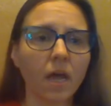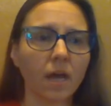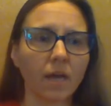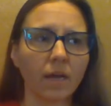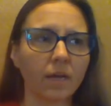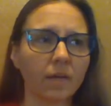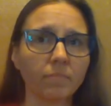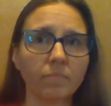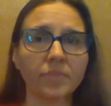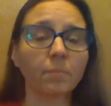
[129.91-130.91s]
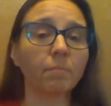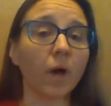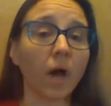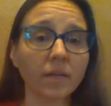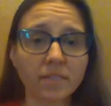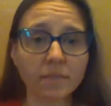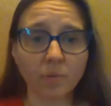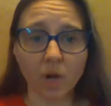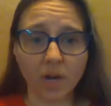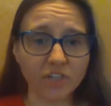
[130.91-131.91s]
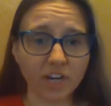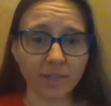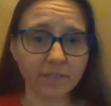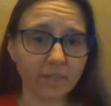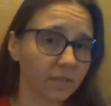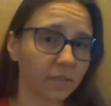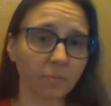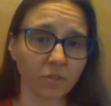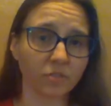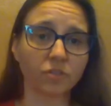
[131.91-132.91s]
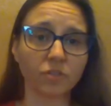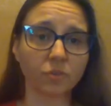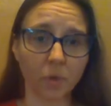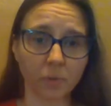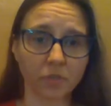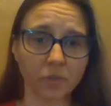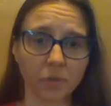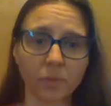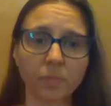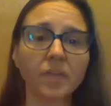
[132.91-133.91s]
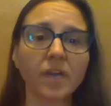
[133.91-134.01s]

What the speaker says: the boss of the project, the person you go to,